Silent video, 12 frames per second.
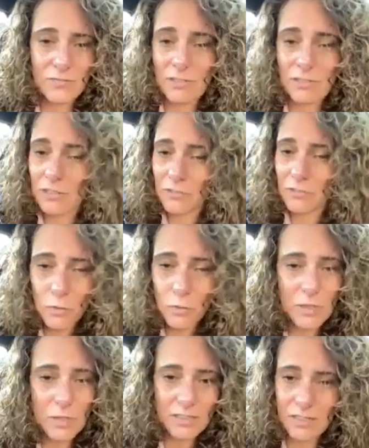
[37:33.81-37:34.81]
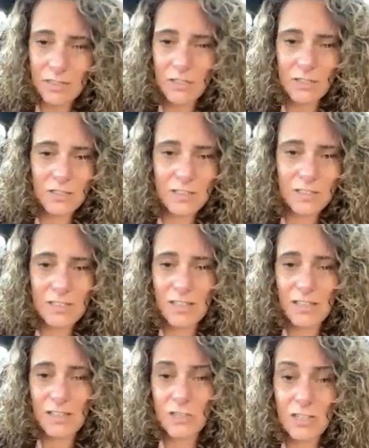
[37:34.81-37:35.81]
Very few police stations.
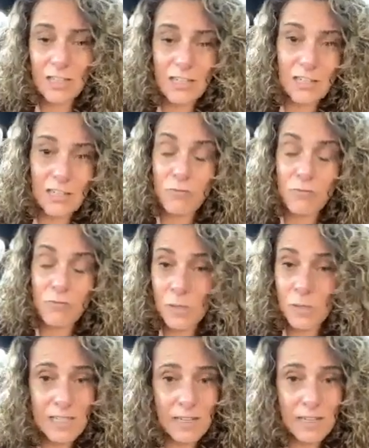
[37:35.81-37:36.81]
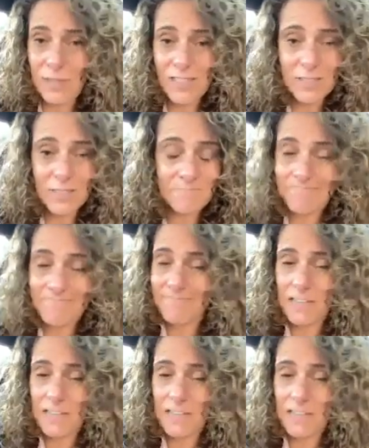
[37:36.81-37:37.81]
Certainly in informal settlements,
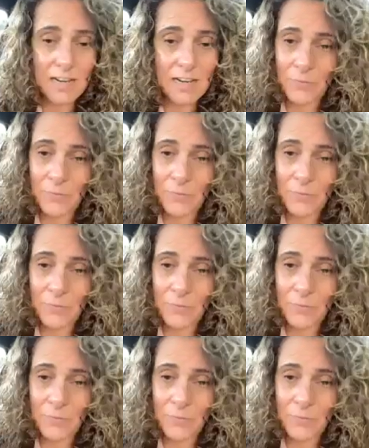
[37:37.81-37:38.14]
none.